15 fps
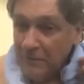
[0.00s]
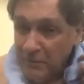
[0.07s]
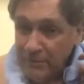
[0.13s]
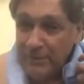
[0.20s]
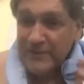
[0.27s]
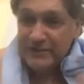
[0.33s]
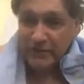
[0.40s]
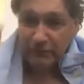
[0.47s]

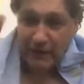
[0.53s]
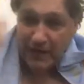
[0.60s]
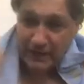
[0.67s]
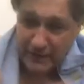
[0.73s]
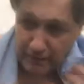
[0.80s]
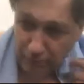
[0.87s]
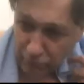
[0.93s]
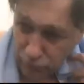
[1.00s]
Mr.
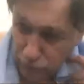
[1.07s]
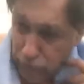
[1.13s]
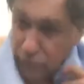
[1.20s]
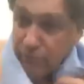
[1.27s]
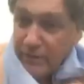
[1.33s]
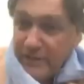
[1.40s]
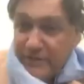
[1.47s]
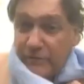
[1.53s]
Allergy. Oh,
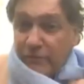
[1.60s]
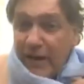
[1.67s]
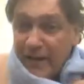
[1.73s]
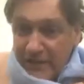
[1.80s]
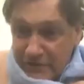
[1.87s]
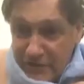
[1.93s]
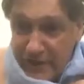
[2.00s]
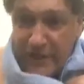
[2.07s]
Mr.
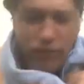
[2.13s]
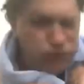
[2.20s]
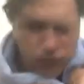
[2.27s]
Allergy.